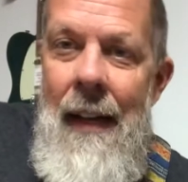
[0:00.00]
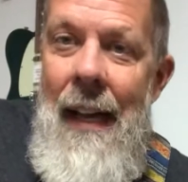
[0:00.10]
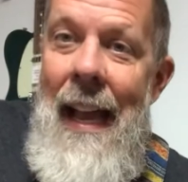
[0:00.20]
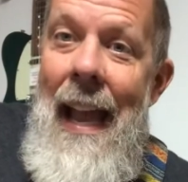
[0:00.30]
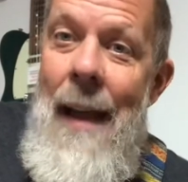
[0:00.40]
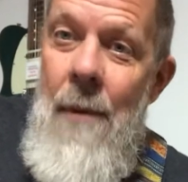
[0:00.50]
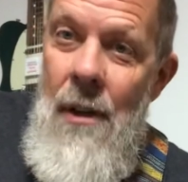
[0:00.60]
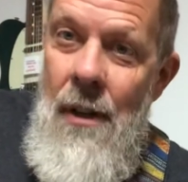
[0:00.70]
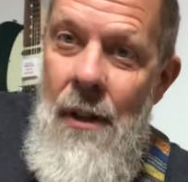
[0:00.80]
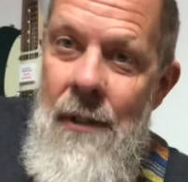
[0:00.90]
a
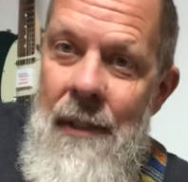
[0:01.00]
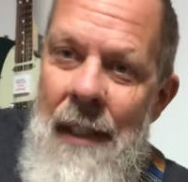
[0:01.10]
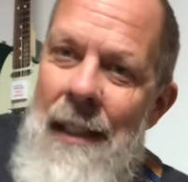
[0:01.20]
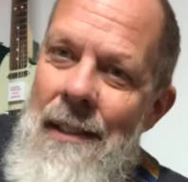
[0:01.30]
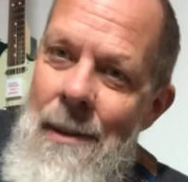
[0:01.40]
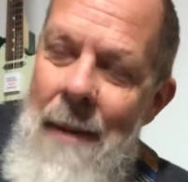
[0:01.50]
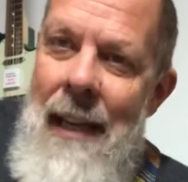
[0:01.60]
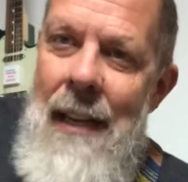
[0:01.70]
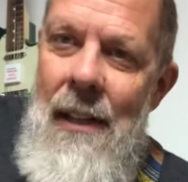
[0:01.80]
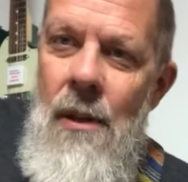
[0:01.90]
hammer-on, to
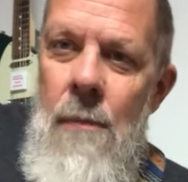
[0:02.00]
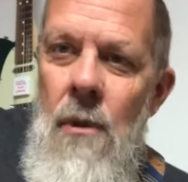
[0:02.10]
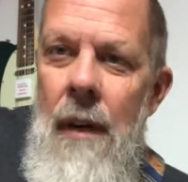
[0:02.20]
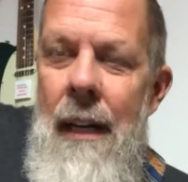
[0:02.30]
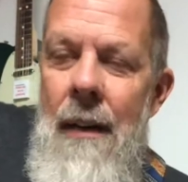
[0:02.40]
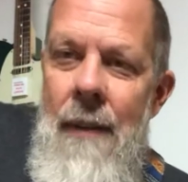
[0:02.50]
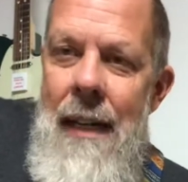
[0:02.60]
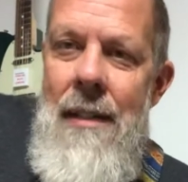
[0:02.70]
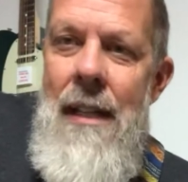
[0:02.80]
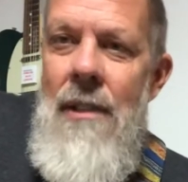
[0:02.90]
make it a little more
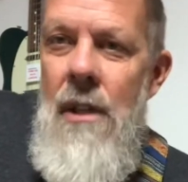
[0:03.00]
interesting.